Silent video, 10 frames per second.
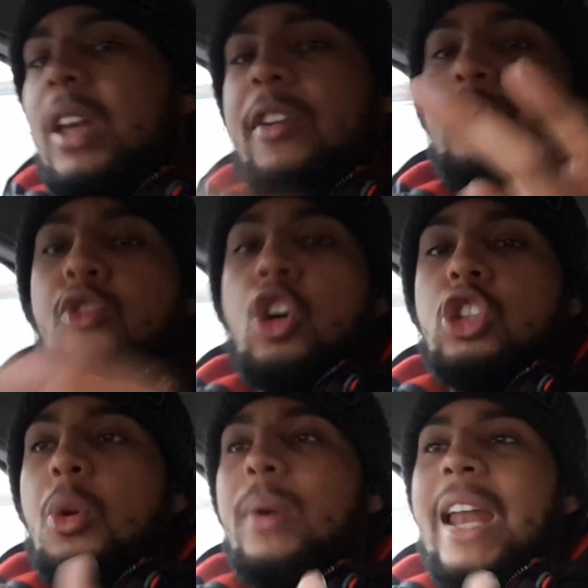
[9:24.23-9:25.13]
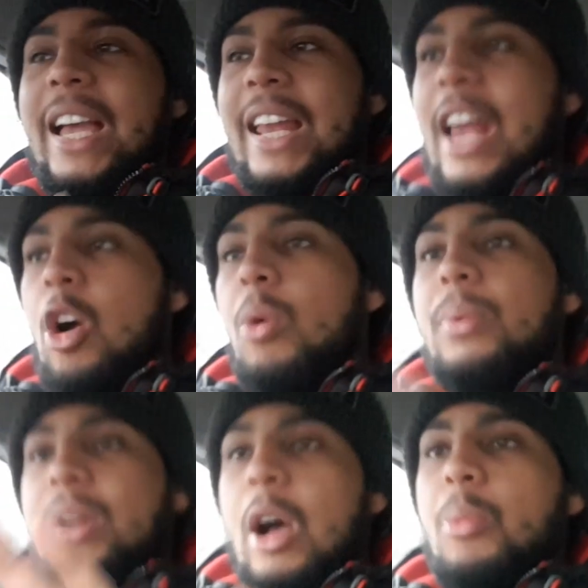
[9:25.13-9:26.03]
if you've got someone that can help,
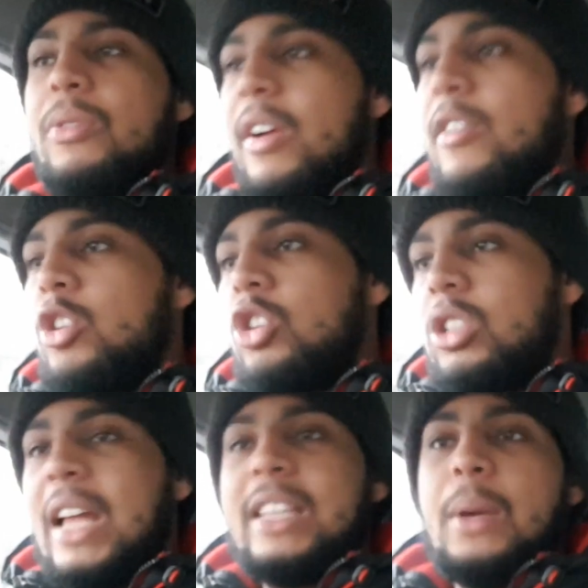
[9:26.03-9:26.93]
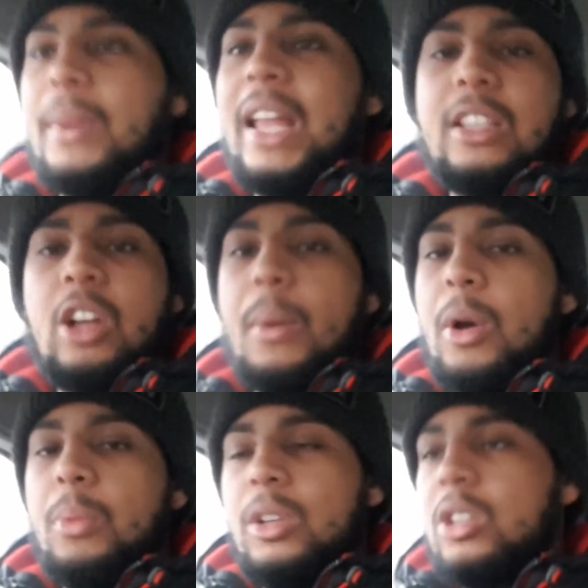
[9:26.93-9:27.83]
that would be very good, because I had to get my dad to come
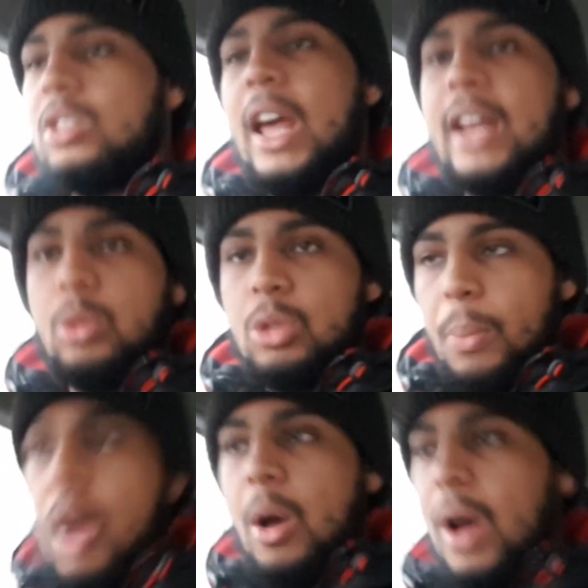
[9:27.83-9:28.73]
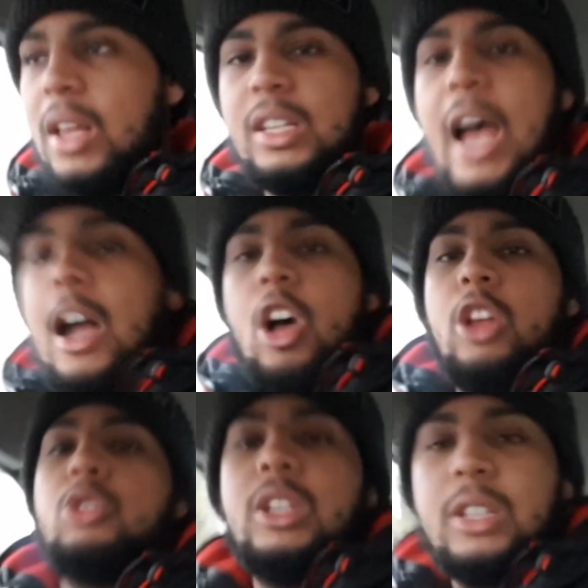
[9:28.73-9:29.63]
help me because like there was a part where I was like, I
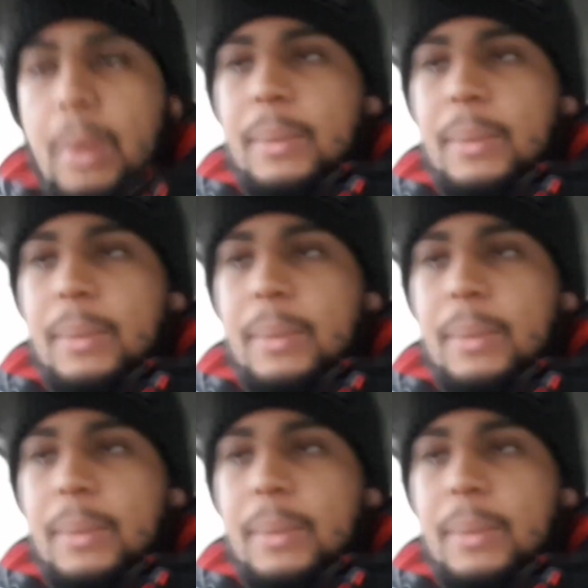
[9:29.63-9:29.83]
can't do this by